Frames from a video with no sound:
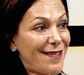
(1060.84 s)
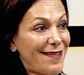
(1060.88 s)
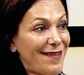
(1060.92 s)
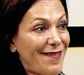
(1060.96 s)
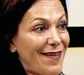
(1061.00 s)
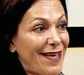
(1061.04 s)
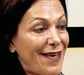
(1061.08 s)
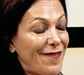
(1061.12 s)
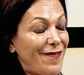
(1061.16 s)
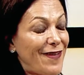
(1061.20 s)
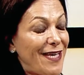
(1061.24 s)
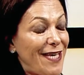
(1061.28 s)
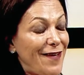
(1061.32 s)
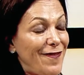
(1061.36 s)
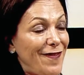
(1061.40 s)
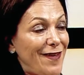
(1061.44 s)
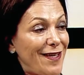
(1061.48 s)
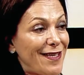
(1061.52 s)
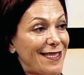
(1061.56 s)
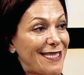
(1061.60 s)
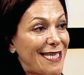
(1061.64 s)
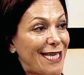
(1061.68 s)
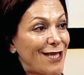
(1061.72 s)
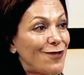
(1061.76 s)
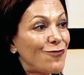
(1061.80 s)
if he
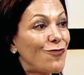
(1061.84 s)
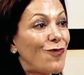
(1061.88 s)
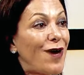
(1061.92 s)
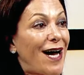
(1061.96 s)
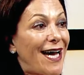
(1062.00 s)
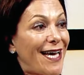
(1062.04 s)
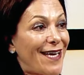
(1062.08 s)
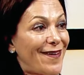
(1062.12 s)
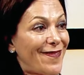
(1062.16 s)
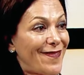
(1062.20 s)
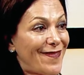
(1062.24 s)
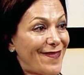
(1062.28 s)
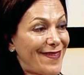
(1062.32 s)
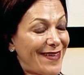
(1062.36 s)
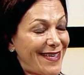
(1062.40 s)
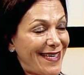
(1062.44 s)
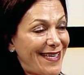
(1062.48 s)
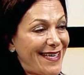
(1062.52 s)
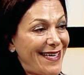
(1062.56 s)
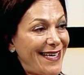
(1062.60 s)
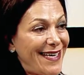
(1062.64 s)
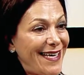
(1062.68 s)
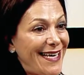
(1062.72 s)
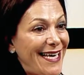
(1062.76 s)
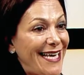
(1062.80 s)
feels his wife
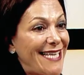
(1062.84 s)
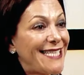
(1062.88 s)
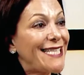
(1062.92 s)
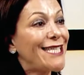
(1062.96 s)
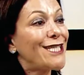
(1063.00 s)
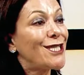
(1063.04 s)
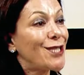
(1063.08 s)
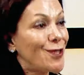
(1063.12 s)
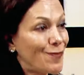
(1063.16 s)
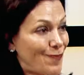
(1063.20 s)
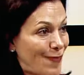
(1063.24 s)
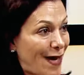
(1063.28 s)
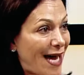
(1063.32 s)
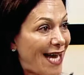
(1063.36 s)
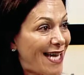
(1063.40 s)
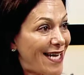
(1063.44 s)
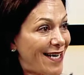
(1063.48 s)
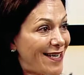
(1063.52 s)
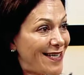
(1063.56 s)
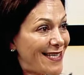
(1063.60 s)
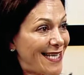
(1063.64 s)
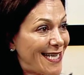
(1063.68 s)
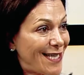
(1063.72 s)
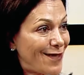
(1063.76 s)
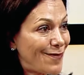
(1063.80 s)
is
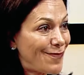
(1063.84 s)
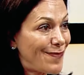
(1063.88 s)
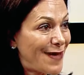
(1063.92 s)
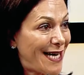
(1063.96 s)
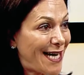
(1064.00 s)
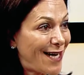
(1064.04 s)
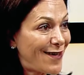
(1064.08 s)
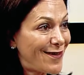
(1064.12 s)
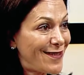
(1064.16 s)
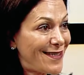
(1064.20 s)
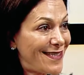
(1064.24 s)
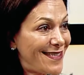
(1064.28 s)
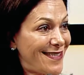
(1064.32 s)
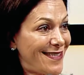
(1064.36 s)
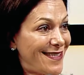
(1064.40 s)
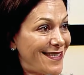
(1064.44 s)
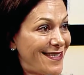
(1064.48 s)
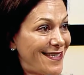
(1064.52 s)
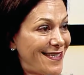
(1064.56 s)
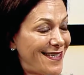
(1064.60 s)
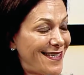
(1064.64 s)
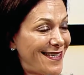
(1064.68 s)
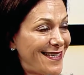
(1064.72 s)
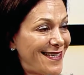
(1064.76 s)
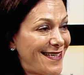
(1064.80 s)
inspired and empowered,
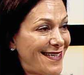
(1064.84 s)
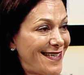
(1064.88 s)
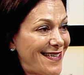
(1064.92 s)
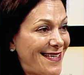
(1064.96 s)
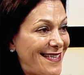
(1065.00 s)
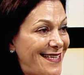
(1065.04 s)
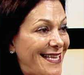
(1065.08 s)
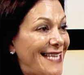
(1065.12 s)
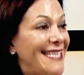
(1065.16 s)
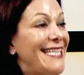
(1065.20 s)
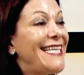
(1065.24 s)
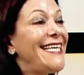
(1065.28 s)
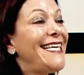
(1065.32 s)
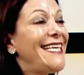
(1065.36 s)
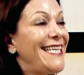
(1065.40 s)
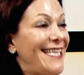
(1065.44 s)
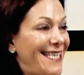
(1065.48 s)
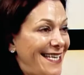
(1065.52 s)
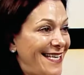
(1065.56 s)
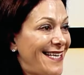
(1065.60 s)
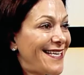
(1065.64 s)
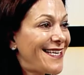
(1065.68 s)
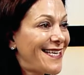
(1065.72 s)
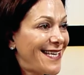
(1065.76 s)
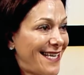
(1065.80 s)
then
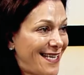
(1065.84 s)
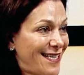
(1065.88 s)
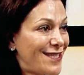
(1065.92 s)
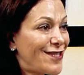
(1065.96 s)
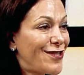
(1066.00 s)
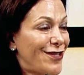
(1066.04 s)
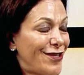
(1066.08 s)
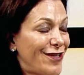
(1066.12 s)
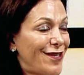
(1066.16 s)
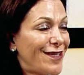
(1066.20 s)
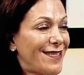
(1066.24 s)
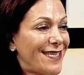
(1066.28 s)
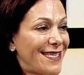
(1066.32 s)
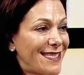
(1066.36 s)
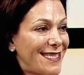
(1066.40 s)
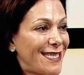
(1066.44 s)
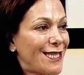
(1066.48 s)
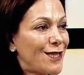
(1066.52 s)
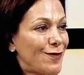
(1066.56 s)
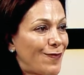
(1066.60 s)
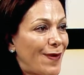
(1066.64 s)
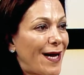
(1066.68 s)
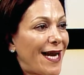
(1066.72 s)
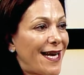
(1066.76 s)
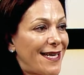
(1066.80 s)
he in turn is
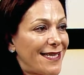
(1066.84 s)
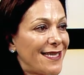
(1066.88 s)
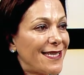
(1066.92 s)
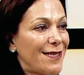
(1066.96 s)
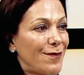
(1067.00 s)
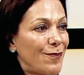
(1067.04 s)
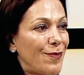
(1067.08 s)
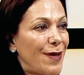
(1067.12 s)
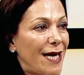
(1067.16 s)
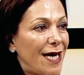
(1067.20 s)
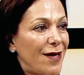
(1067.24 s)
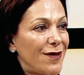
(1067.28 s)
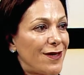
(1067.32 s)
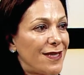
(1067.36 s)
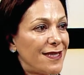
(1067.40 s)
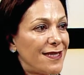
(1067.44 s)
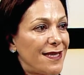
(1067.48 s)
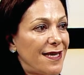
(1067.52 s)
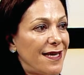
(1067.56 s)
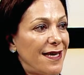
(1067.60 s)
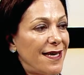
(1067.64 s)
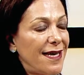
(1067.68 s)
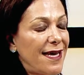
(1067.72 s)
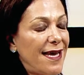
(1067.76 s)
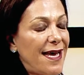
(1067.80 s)
inspired and empowered.
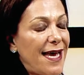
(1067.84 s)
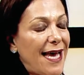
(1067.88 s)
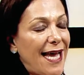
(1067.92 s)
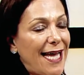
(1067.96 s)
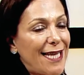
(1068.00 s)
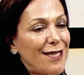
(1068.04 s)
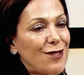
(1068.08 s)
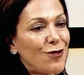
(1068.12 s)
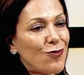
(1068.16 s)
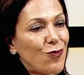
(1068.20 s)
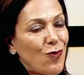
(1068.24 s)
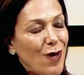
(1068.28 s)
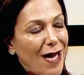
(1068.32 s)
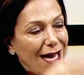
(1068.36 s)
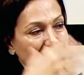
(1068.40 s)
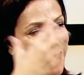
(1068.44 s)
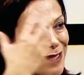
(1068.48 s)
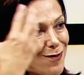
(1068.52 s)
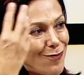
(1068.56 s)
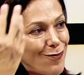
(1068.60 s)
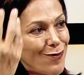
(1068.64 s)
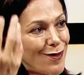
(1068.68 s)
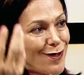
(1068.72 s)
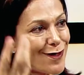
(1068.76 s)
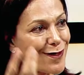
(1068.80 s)
Hence why the
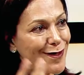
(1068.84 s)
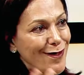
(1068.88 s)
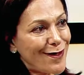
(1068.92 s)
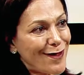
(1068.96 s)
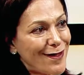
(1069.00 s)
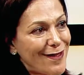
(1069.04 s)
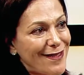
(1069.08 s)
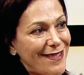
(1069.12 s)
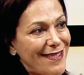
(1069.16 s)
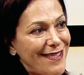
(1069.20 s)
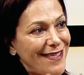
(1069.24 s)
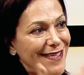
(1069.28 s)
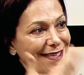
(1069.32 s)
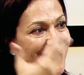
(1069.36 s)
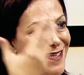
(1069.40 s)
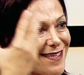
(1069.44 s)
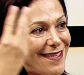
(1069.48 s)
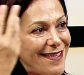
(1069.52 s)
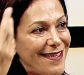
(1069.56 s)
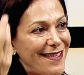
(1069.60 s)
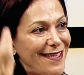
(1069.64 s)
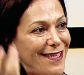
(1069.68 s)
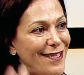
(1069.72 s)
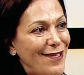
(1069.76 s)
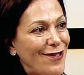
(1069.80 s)
world,
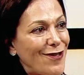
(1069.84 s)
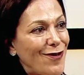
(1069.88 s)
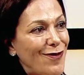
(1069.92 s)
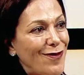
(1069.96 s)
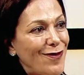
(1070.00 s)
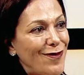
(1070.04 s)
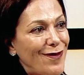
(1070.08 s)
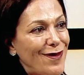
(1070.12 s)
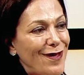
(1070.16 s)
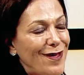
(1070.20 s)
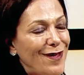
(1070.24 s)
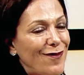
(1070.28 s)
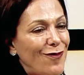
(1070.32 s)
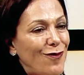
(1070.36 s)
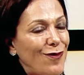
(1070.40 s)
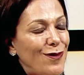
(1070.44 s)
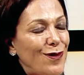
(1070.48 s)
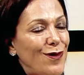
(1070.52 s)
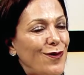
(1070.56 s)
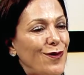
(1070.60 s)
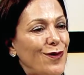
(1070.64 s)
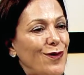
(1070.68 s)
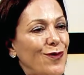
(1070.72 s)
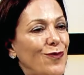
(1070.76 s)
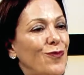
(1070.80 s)
or
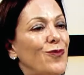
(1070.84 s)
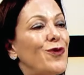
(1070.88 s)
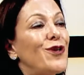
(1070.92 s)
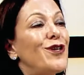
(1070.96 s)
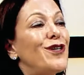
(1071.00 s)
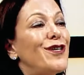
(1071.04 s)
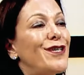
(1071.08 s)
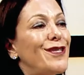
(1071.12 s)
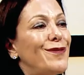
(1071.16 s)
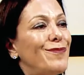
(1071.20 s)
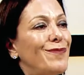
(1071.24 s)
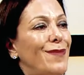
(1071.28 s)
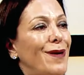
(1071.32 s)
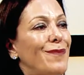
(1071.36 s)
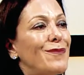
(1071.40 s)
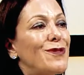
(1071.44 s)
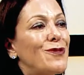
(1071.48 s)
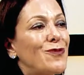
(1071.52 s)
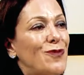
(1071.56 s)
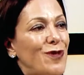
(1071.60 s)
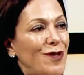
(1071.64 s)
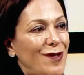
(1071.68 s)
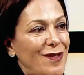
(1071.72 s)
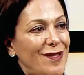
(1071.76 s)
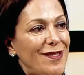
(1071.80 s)
the word
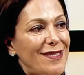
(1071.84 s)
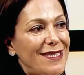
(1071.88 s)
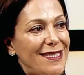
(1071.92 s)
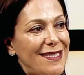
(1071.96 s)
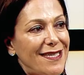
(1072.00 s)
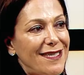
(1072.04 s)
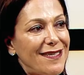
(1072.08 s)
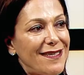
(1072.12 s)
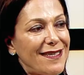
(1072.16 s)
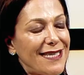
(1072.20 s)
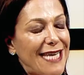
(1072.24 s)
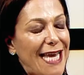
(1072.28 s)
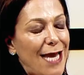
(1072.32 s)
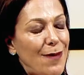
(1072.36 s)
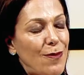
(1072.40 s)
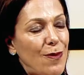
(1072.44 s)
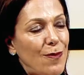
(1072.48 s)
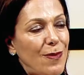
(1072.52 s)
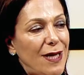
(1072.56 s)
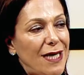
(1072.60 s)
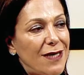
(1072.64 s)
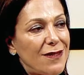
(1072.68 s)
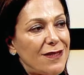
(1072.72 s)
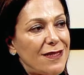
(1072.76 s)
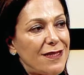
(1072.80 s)
Mumzwolrd came
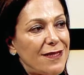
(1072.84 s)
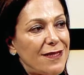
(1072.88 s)
about.